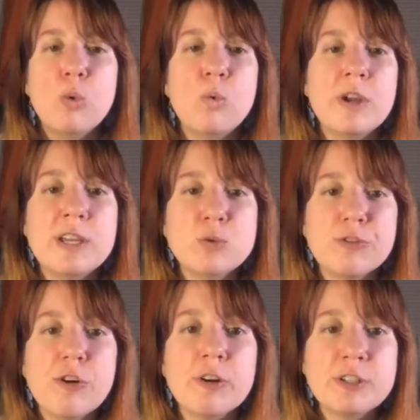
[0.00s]
he's
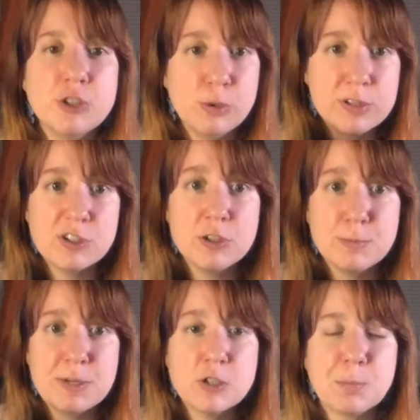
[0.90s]
referring to, and this is
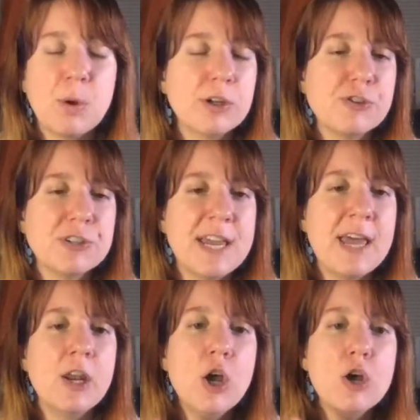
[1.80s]
big spoilers
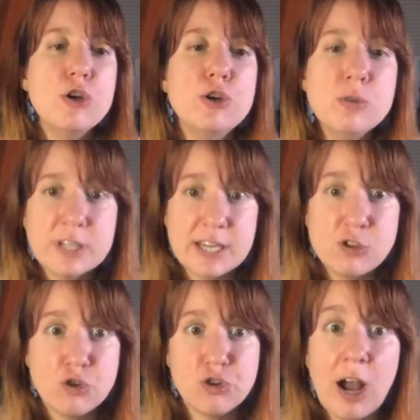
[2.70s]
again, Newt
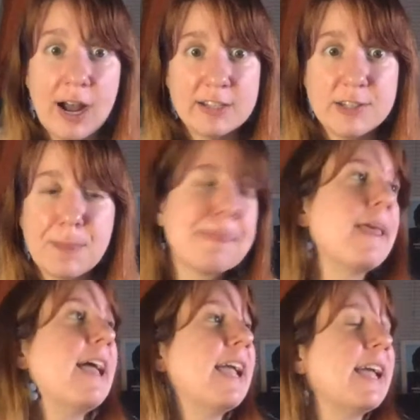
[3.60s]
gets shot.
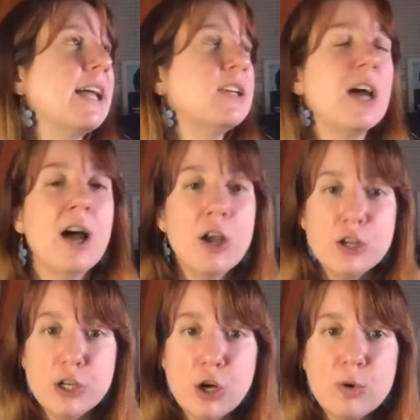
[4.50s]
And,
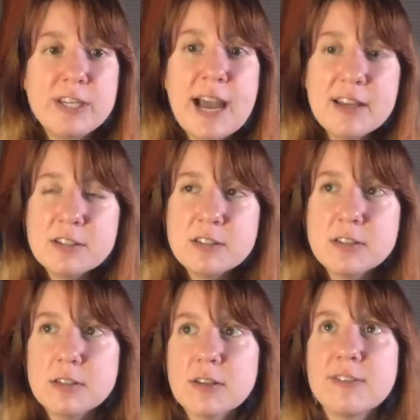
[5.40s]
you know,
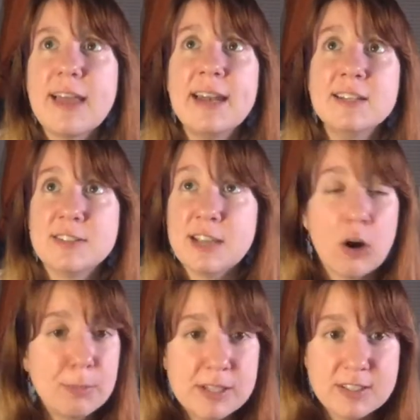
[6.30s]
yes, that is
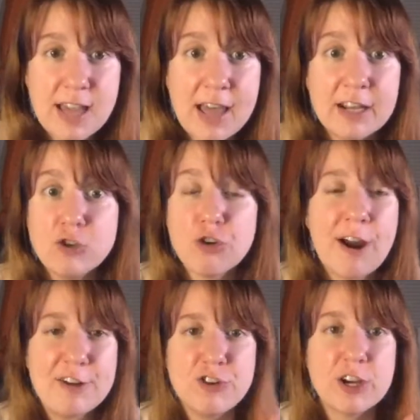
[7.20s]
terribly sad and
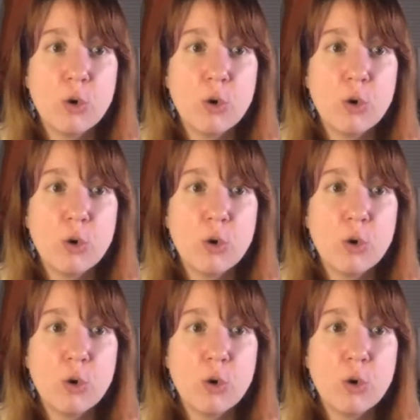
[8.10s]
tragic and